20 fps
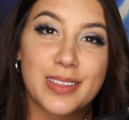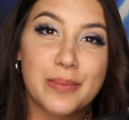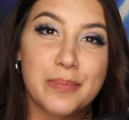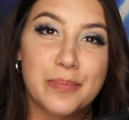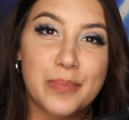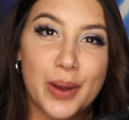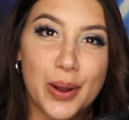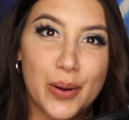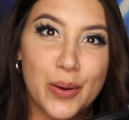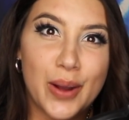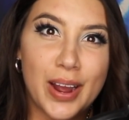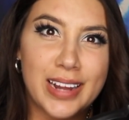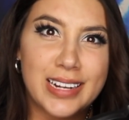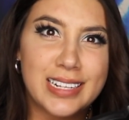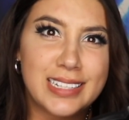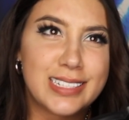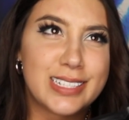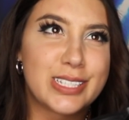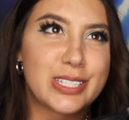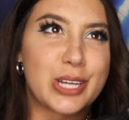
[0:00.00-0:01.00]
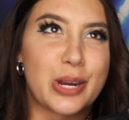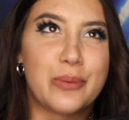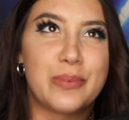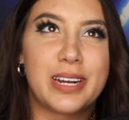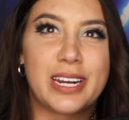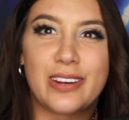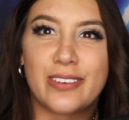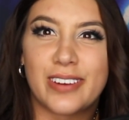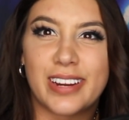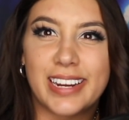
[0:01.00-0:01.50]
the boat. I did so
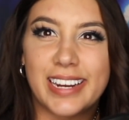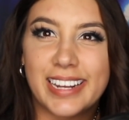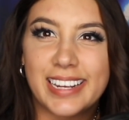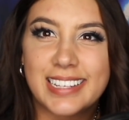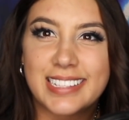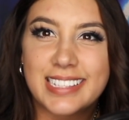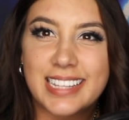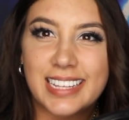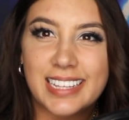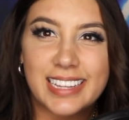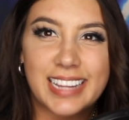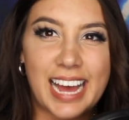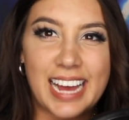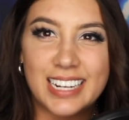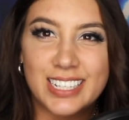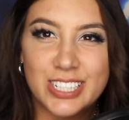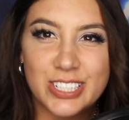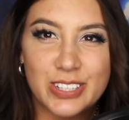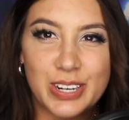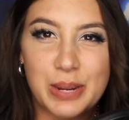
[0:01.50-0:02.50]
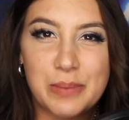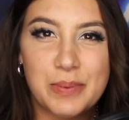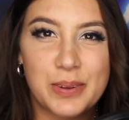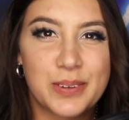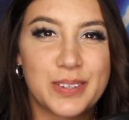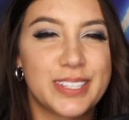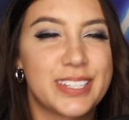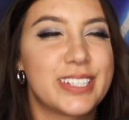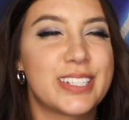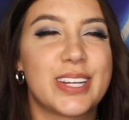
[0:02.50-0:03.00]
many readings that trip. It
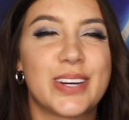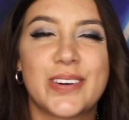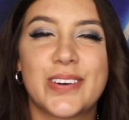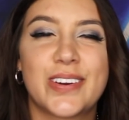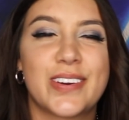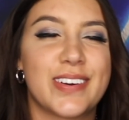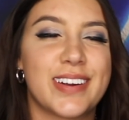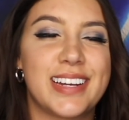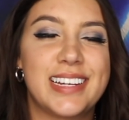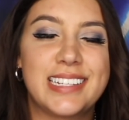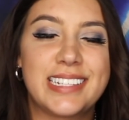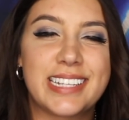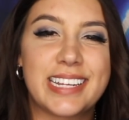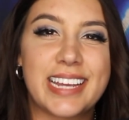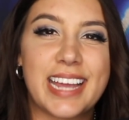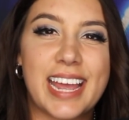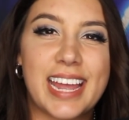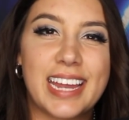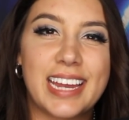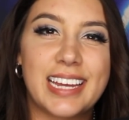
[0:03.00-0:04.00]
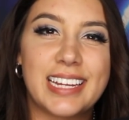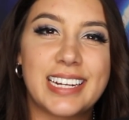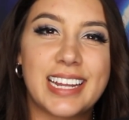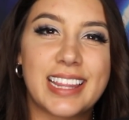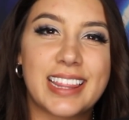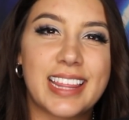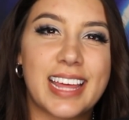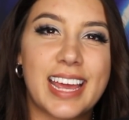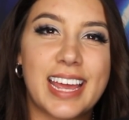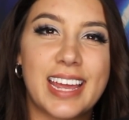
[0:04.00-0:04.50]
was so crazy. And
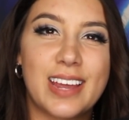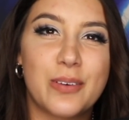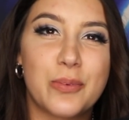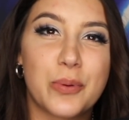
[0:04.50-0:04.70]
they